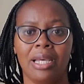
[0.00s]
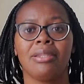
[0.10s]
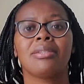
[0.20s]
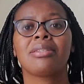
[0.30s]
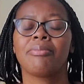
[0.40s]
And
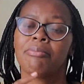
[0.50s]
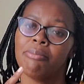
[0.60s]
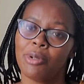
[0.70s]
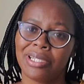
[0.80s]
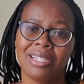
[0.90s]
this
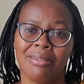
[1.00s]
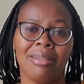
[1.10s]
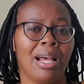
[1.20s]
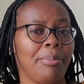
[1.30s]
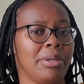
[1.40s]
mostly
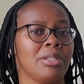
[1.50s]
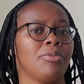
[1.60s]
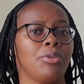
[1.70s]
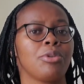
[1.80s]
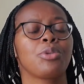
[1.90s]
happens
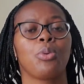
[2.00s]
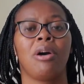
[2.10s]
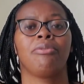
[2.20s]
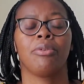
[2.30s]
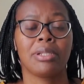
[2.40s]
for those who
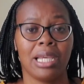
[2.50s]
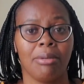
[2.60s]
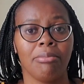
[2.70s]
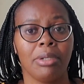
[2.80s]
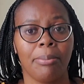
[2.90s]
are
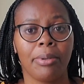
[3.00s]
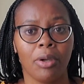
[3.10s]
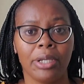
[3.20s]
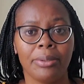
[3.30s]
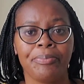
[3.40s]
full-time
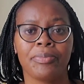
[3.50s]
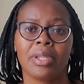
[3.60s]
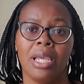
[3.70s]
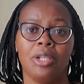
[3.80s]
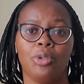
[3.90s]
employed
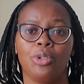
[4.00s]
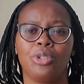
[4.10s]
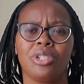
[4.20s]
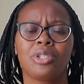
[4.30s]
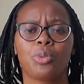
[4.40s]
and you
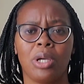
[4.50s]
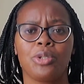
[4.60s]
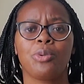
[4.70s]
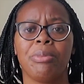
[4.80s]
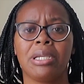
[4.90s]
just
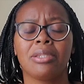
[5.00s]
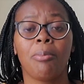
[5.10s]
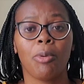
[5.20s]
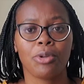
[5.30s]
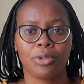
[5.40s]
want to make the
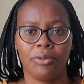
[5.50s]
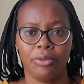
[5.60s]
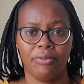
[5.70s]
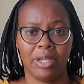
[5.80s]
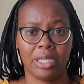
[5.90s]
most of
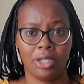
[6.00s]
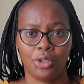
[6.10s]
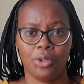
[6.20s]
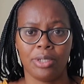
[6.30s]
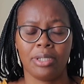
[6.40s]
your
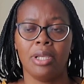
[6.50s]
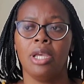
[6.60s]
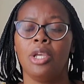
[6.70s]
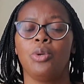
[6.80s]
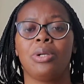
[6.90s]
vacations.
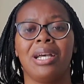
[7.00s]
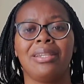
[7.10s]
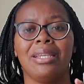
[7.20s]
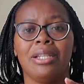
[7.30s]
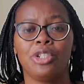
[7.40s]
You
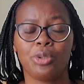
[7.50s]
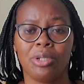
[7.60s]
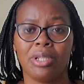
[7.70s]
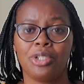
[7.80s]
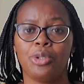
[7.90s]
can
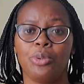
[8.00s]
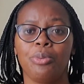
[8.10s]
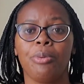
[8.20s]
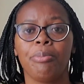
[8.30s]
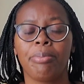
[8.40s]
ensure that
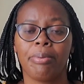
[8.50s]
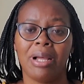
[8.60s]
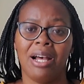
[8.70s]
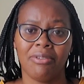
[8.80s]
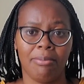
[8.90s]
you
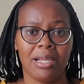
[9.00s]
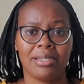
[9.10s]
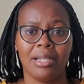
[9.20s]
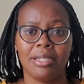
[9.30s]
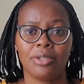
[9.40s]
have a
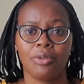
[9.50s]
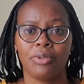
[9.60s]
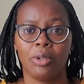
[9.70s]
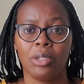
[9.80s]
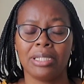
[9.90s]
master list of
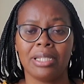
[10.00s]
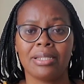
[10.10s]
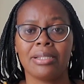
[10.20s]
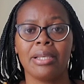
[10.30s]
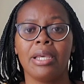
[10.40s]
the
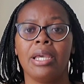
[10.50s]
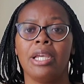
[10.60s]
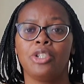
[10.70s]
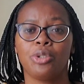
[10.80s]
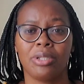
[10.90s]
holidays,
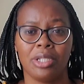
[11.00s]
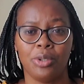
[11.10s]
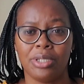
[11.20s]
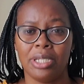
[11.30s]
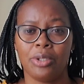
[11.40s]
ensure that
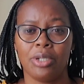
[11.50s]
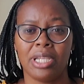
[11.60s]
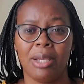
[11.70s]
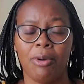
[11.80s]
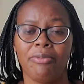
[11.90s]
you take your
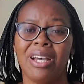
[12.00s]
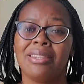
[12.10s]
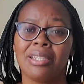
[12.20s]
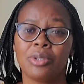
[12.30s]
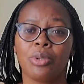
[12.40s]
time off,
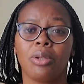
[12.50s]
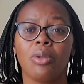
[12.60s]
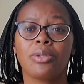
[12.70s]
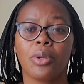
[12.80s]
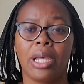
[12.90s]
and this will
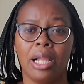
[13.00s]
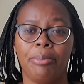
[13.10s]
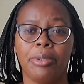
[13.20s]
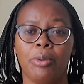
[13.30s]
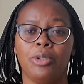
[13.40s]
also
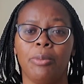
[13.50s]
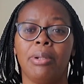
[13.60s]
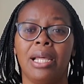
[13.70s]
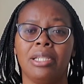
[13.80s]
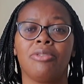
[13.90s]
help you when you're
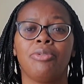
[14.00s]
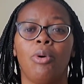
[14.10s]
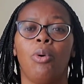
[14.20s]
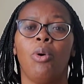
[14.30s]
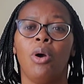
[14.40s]
planning
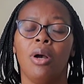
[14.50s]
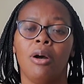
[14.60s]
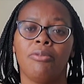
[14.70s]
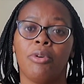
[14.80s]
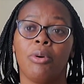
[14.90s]
for
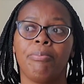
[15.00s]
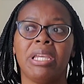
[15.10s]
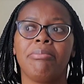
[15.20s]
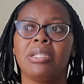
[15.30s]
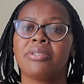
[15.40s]

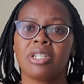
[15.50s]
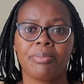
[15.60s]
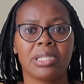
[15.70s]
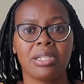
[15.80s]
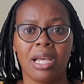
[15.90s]
maybe
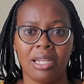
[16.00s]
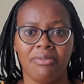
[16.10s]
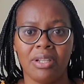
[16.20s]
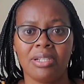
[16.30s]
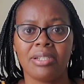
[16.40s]
trips in
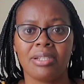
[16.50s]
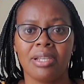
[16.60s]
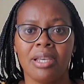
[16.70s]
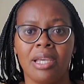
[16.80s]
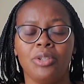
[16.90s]
advance
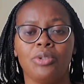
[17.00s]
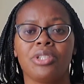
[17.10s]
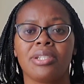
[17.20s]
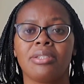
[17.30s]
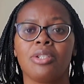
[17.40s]
and you
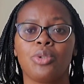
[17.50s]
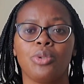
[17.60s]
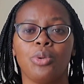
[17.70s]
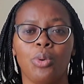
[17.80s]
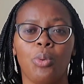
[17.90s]
just need to
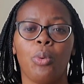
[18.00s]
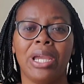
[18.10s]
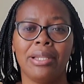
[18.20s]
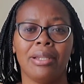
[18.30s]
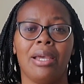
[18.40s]
know
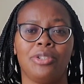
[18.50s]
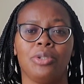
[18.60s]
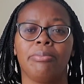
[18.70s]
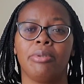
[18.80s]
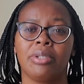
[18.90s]
when I
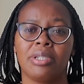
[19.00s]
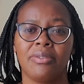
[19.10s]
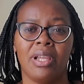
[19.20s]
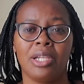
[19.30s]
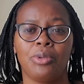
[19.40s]
should book
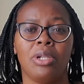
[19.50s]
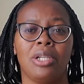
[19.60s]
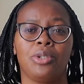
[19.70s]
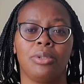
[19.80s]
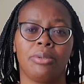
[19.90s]
this flight, when I
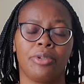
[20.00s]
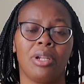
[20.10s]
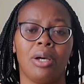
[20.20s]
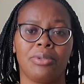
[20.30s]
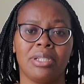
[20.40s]
should
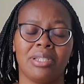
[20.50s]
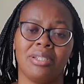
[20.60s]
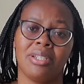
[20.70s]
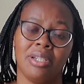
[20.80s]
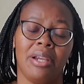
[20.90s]
roll out this
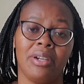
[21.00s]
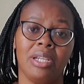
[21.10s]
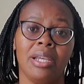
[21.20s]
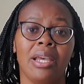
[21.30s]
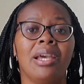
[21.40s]

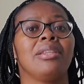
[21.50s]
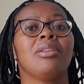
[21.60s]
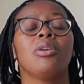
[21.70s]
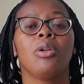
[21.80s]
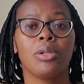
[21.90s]
itinerary.
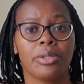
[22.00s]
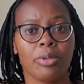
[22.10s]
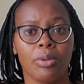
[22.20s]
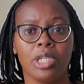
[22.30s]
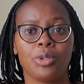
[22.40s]
And
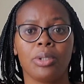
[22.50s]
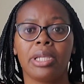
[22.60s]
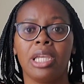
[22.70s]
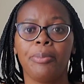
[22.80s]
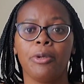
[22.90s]
also it will
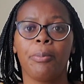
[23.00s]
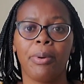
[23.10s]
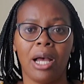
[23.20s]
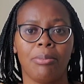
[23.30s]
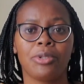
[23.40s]
keep you
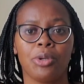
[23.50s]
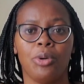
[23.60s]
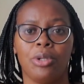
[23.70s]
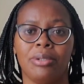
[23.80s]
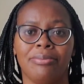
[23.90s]
pumped
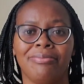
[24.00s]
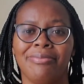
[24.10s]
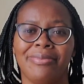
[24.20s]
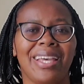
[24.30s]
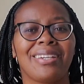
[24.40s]
on
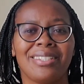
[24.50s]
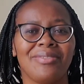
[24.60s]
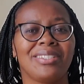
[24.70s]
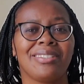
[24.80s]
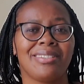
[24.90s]
the
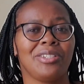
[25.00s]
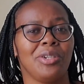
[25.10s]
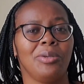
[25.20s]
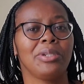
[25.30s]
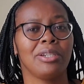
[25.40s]
activities that
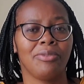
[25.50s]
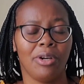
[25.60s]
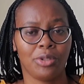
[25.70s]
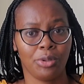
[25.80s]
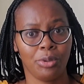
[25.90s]
you're looking
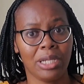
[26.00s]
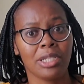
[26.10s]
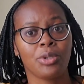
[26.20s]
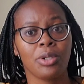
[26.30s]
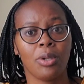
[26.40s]
forward to do, and
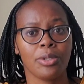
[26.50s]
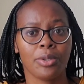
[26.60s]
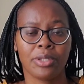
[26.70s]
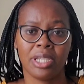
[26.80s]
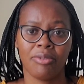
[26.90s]
it will
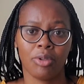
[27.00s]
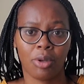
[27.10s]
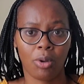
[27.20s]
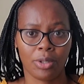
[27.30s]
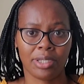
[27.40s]
also save you
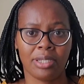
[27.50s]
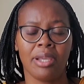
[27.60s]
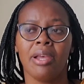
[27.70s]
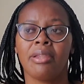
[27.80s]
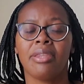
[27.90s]
costs.
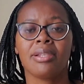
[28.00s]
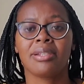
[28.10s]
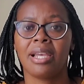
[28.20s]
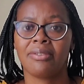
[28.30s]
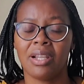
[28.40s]
Things
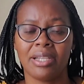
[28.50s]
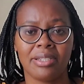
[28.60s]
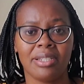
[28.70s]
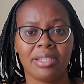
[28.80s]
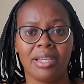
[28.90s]
like flight
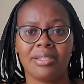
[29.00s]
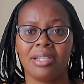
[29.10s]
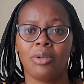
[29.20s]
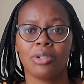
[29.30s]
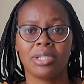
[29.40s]
tickets
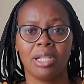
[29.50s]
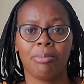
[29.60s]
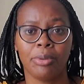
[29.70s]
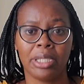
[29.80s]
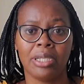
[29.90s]
and hotel
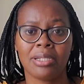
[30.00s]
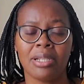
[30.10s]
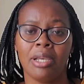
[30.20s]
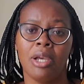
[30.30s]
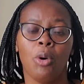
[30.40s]
bookings,
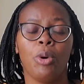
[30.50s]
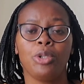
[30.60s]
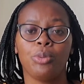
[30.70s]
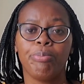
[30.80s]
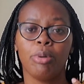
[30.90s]
when
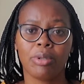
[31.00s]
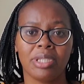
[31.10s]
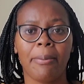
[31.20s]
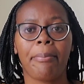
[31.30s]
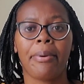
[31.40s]
you book
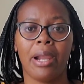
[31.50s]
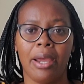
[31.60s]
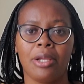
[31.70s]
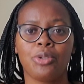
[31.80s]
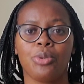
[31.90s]
them
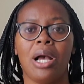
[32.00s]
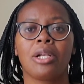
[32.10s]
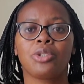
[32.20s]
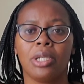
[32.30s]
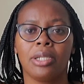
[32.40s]
prior to
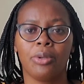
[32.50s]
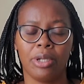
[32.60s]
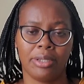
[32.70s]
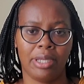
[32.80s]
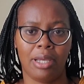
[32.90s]
actually
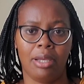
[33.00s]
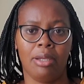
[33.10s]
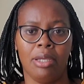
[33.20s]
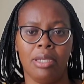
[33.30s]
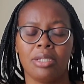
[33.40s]
going there,
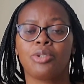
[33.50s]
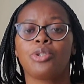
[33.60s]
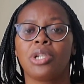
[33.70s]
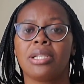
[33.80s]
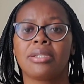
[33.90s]
it
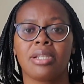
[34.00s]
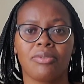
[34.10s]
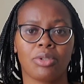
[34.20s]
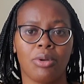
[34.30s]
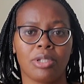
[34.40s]
usually
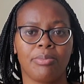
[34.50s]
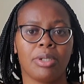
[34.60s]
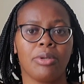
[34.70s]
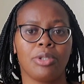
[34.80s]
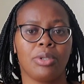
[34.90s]
saves costs
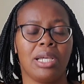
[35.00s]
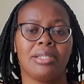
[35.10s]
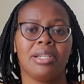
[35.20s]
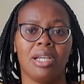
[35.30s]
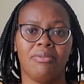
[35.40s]
because you can
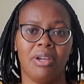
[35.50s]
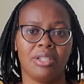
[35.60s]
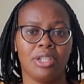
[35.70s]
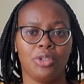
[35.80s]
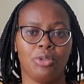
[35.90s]
take
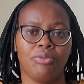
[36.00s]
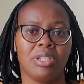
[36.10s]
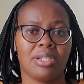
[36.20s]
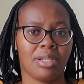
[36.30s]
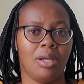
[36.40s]
advantage of
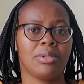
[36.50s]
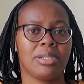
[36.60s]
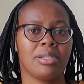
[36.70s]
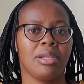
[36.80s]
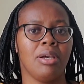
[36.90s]

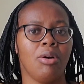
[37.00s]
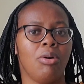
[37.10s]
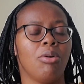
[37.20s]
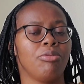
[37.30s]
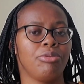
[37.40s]
discounts
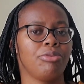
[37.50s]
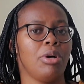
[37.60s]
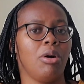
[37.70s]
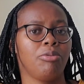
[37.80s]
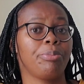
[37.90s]

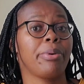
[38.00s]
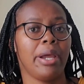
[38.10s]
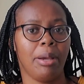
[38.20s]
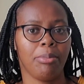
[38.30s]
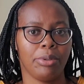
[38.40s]
of
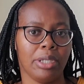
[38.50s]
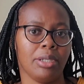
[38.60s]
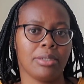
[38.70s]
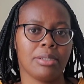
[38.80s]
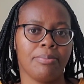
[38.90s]
prior
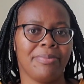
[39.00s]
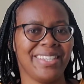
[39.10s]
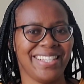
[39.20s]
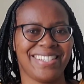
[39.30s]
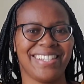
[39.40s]
bookings.
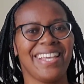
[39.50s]
Yes.